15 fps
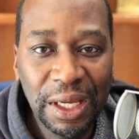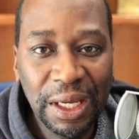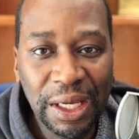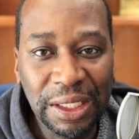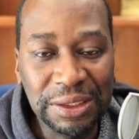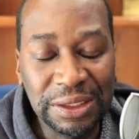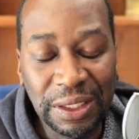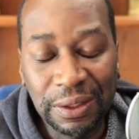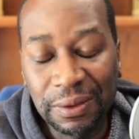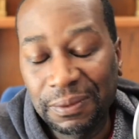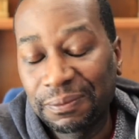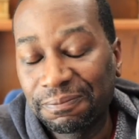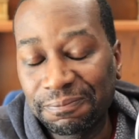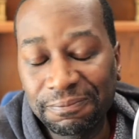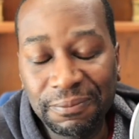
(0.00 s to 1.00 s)
And so
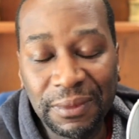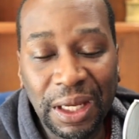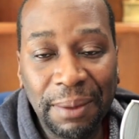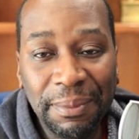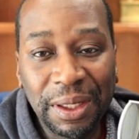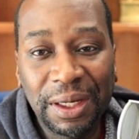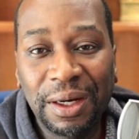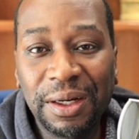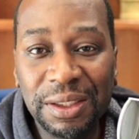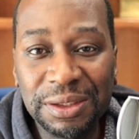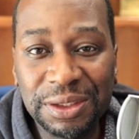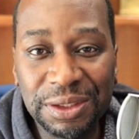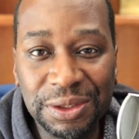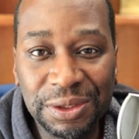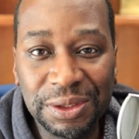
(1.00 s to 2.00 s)
I'm
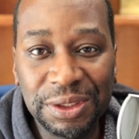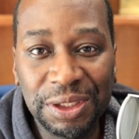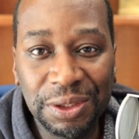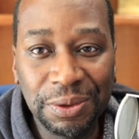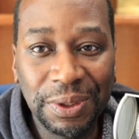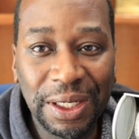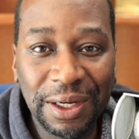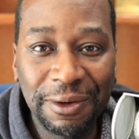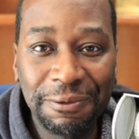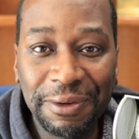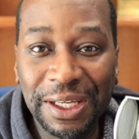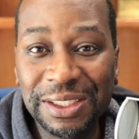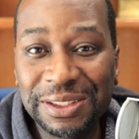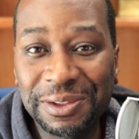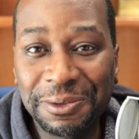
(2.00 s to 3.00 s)
encouraging you to
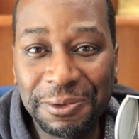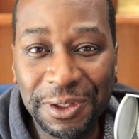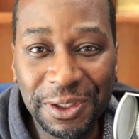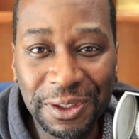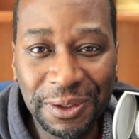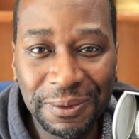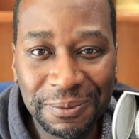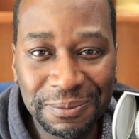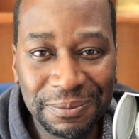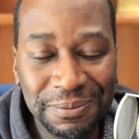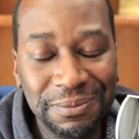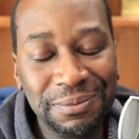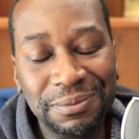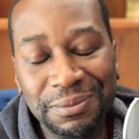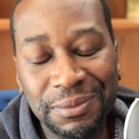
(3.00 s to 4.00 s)
face the fear
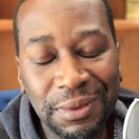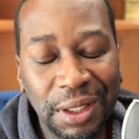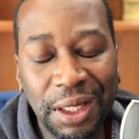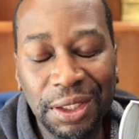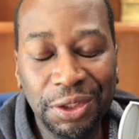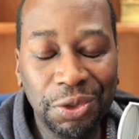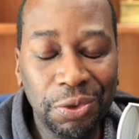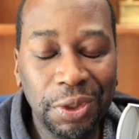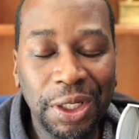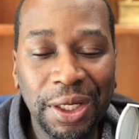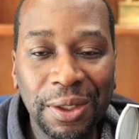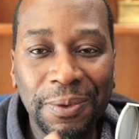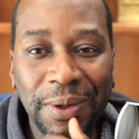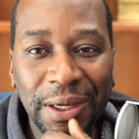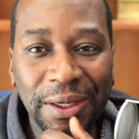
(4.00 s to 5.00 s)
and do it
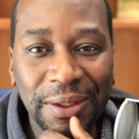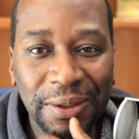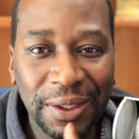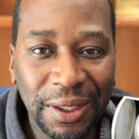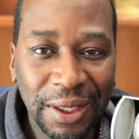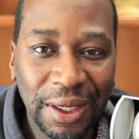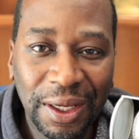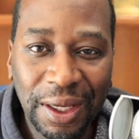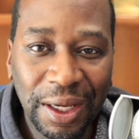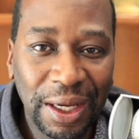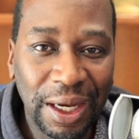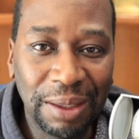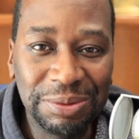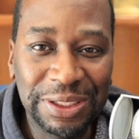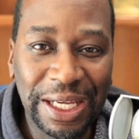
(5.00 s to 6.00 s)
anyway.
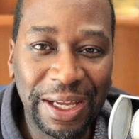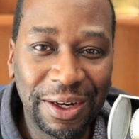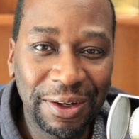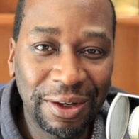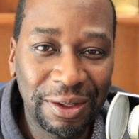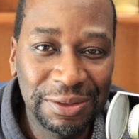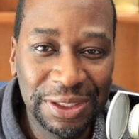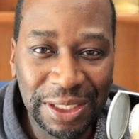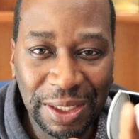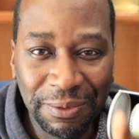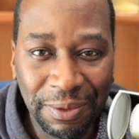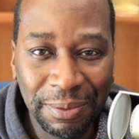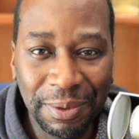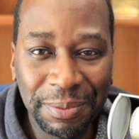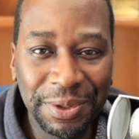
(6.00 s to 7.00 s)
I'm signing off saying,
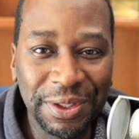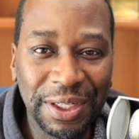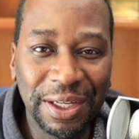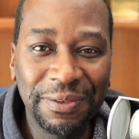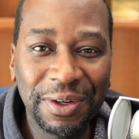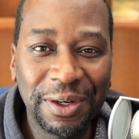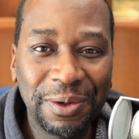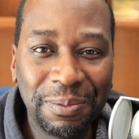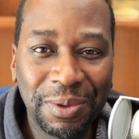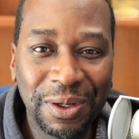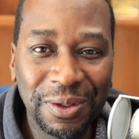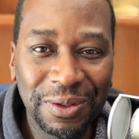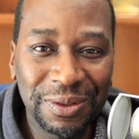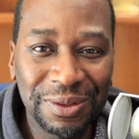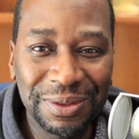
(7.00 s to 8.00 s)
remember, you never go
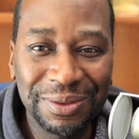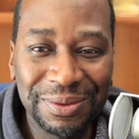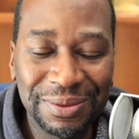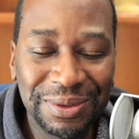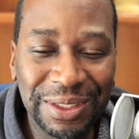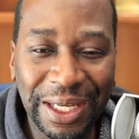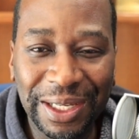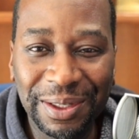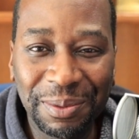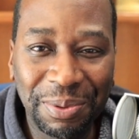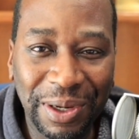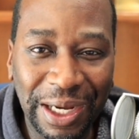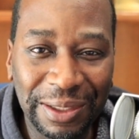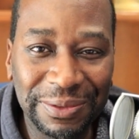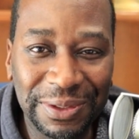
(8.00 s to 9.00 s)
broke, taking a
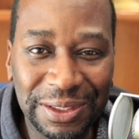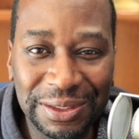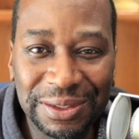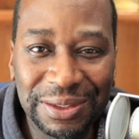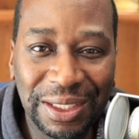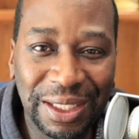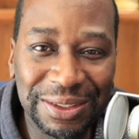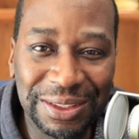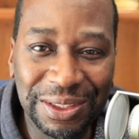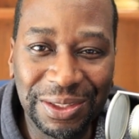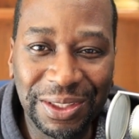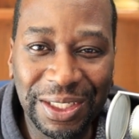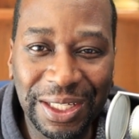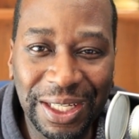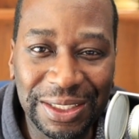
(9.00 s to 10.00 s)
profit. I'll see you
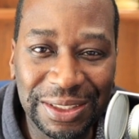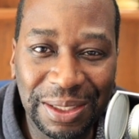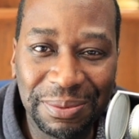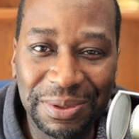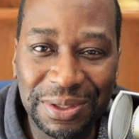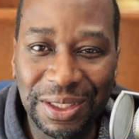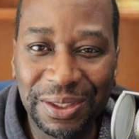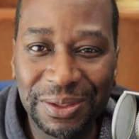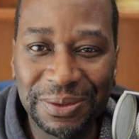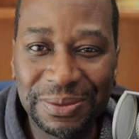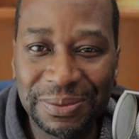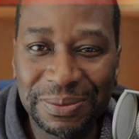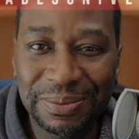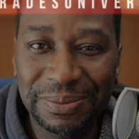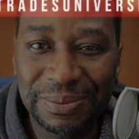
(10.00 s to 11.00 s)
on the next
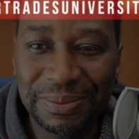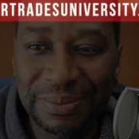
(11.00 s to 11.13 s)
episode.